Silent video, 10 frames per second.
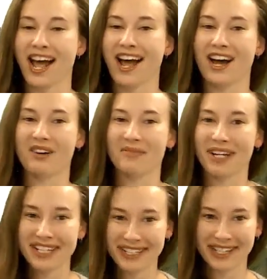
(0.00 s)
And
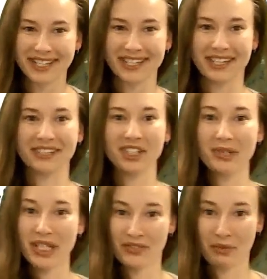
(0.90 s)
this is a little bit
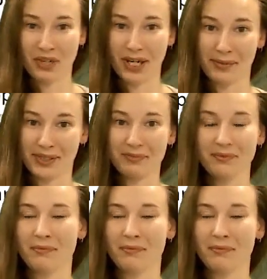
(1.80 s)
of a problem